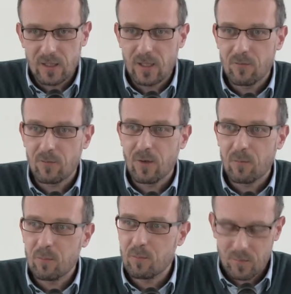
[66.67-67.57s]
give
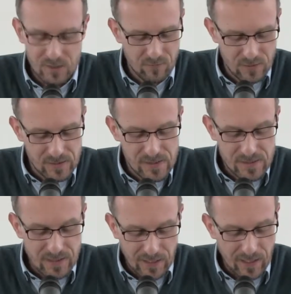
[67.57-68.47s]
a bit of a
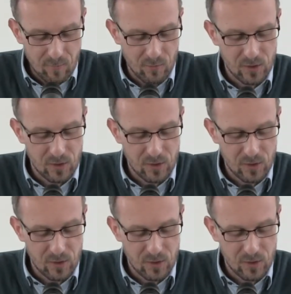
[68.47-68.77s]
disclaimer,